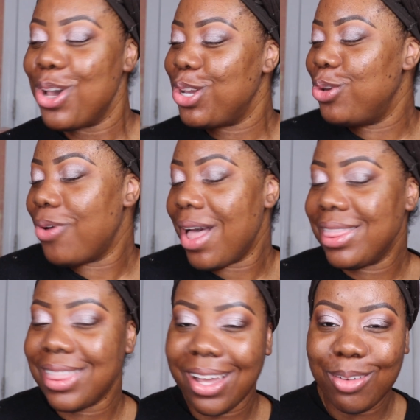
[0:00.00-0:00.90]
You know I
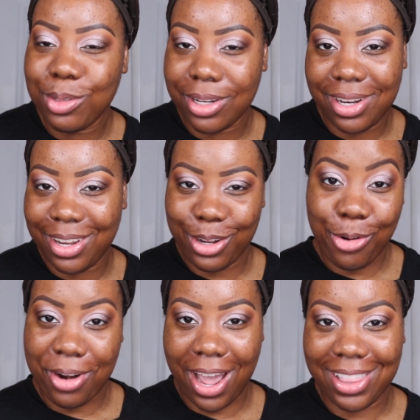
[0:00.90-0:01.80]
love a good inner
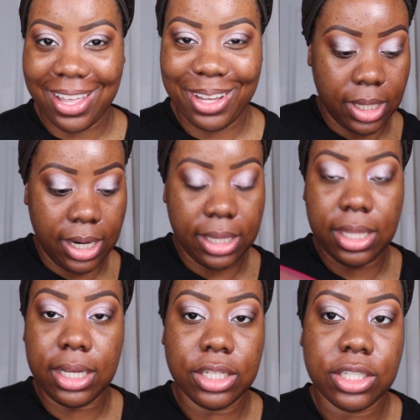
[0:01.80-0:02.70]
corner highlight, and I
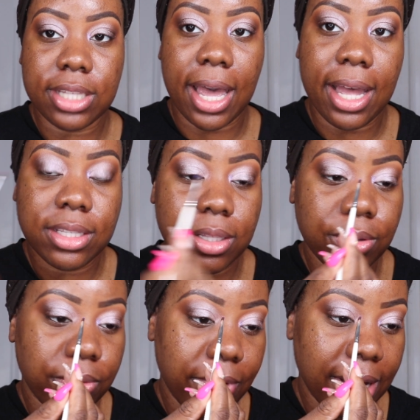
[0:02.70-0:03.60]
think it just adds a
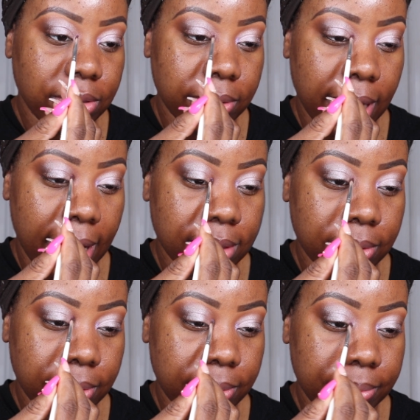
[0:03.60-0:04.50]
little razzle
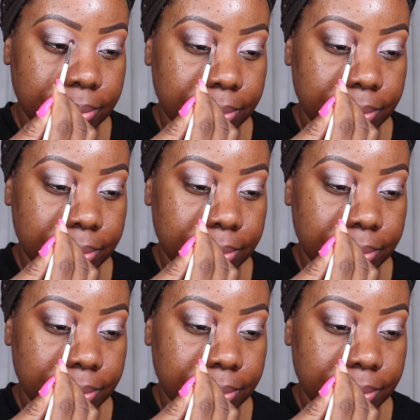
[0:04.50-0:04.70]
dazzle.